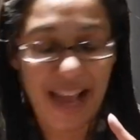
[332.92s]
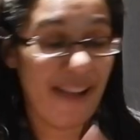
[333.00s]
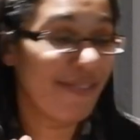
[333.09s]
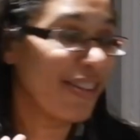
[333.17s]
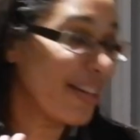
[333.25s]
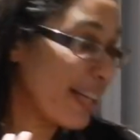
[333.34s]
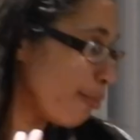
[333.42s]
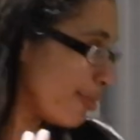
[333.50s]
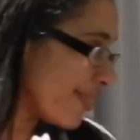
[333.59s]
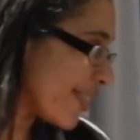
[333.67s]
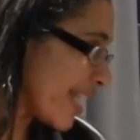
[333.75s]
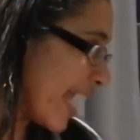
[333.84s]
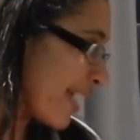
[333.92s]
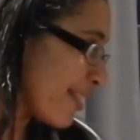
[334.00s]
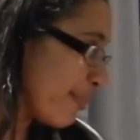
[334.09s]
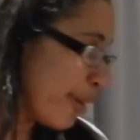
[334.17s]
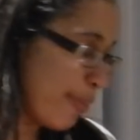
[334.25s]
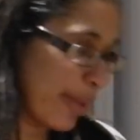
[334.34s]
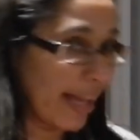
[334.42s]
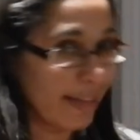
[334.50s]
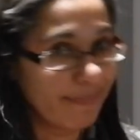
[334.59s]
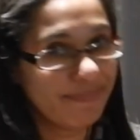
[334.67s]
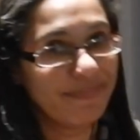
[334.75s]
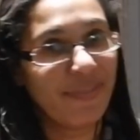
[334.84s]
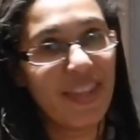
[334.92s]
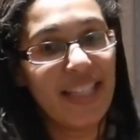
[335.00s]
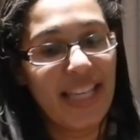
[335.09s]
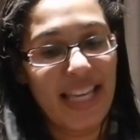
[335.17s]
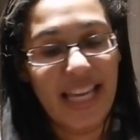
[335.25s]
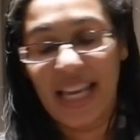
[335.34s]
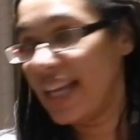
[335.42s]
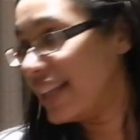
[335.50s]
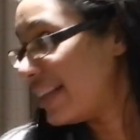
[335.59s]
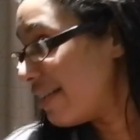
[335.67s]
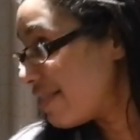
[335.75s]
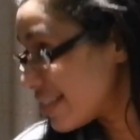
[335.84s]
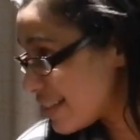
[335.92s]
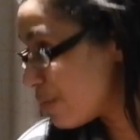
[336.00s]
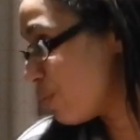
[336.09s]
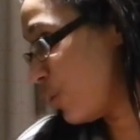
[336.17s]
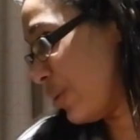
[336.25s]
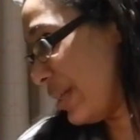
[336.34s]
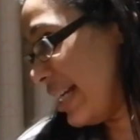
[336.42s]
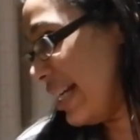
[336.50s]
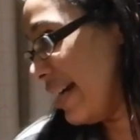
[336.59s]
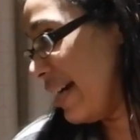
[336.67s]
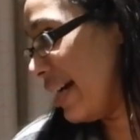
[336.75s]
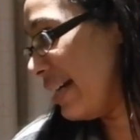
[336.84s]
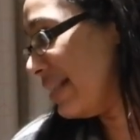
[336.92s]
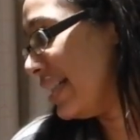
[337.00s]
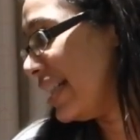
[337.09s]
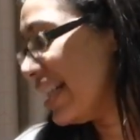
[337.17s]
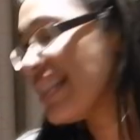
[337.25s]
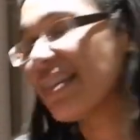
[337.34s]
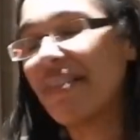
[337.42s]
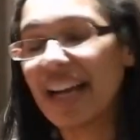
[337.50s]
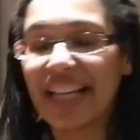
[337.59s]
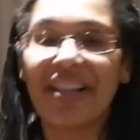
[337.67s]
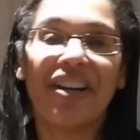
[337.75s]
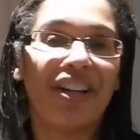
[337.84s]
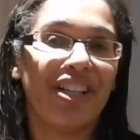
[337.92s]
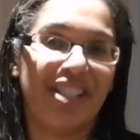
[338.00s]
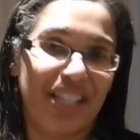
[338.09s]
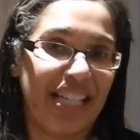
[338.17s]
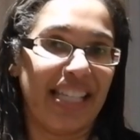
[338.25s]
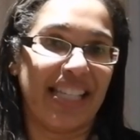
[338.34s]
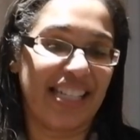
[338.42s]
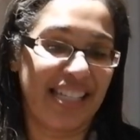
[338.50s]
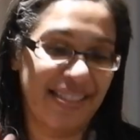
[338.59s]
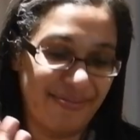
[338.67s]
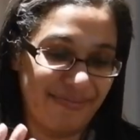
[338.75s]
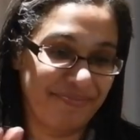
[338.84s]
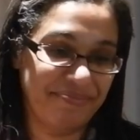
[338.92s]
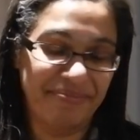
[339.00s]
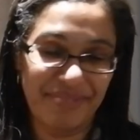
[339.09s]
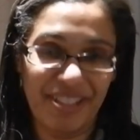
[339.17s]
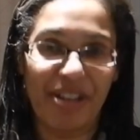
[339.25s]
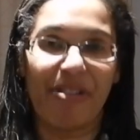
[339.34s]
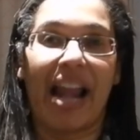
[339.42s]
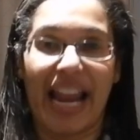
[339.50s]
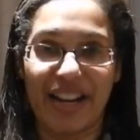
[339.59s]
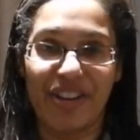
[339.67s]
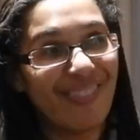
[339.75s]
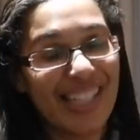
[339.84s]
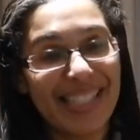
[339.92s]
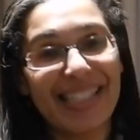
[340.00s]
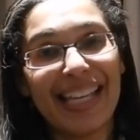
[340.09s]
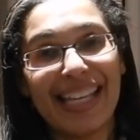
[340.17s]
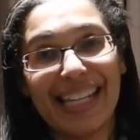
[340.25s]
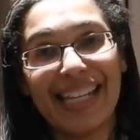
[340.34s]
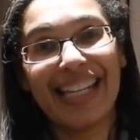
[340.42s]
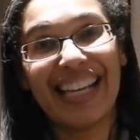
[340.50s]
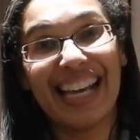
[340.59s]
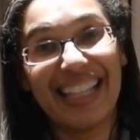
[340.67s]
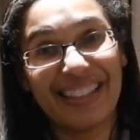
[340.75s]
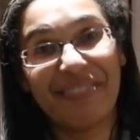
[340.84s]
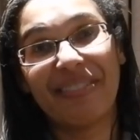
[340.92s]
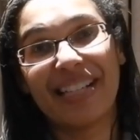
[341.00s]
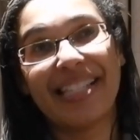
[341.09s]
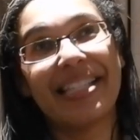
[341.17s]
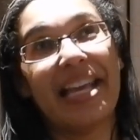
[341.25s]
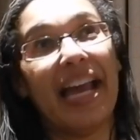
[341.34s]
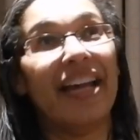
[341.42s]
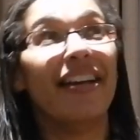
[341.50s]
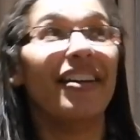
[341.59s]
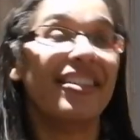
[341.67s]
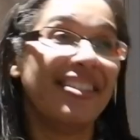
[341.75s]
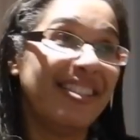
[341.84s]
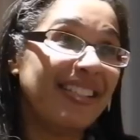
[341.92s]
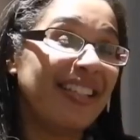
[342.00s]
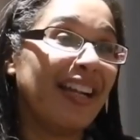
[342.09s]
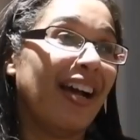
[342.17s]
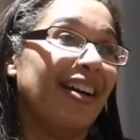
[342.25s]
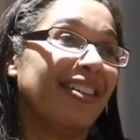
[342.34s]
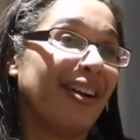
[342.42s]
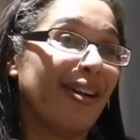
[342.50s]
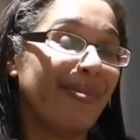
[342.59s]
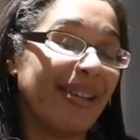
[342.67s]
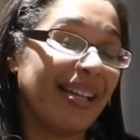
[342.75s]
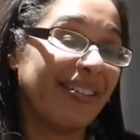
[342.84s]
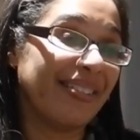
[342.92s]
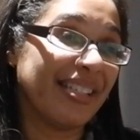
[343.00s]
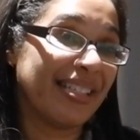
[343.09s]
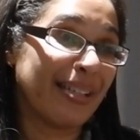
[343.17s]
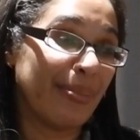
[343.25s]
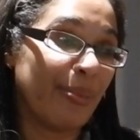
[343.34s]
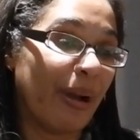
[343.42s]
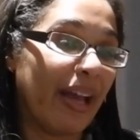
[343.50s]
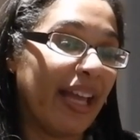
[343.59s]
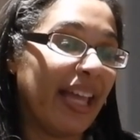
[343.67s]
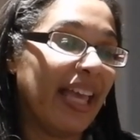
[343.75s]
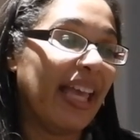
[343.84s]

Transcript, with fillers: I've got a couple of snacks in my bag. There is some water here, so I could just crash. My second thought is, yeah, go back on the subway.